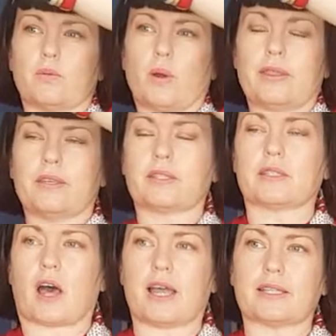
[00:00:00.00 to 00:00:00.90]
when this
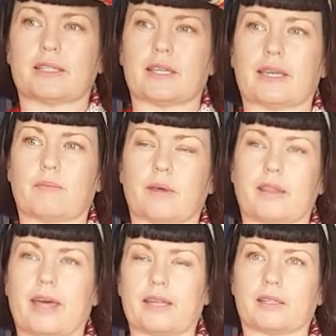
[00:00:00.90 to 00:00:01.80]
side seam
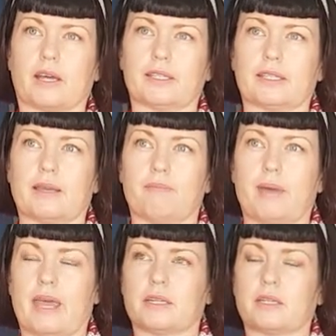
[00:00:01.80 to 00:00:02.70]
and that side seam
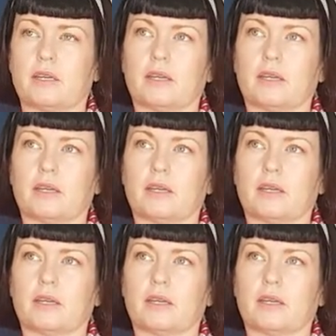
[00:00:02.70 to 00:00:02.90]
met,